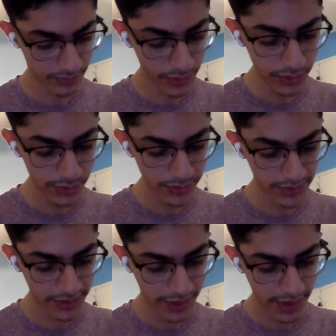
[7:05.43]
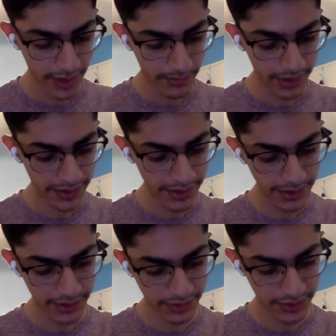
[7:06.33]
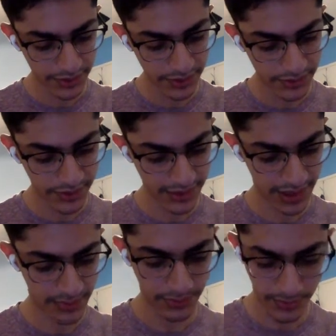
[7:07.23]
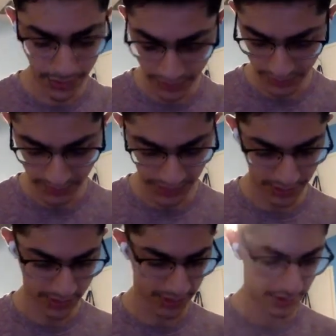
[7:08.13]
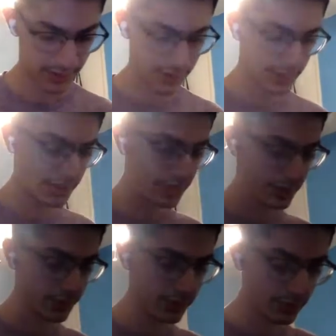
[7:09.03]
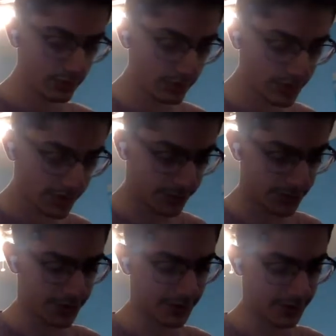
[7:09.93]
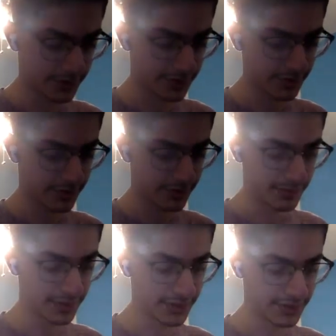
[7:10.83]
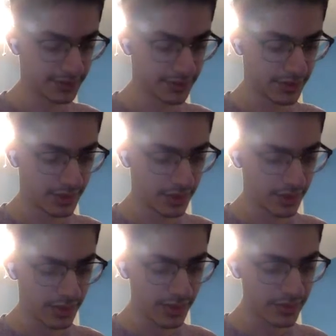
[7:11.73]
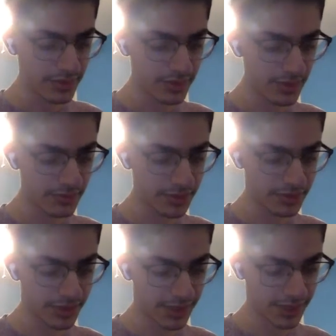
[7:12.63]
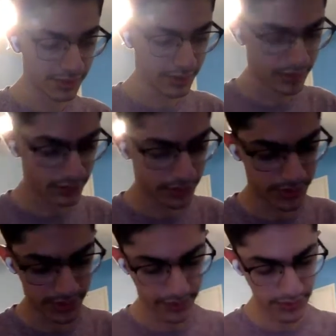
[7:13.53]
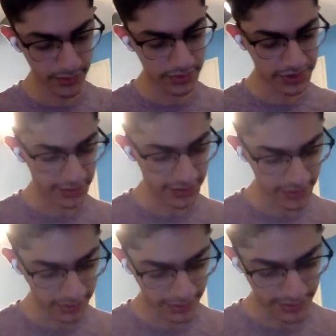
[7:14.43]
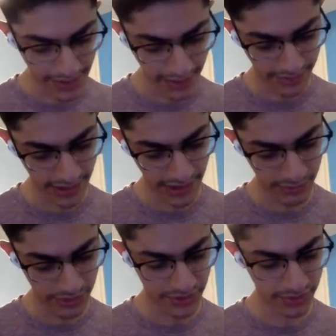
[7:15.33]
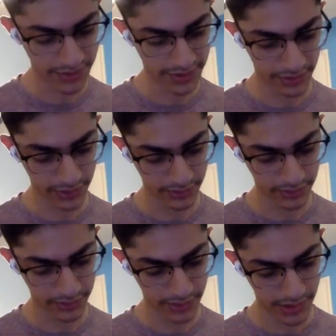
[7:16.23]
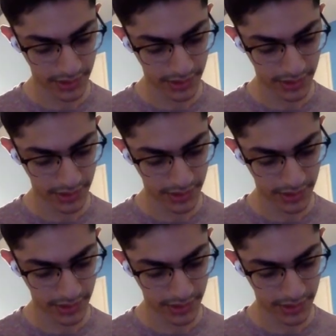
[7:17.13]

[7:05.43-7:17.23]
use. But I think just using tape would also be sufficient because there's not much that hot glue could use. And I think the downtime which uses hot glue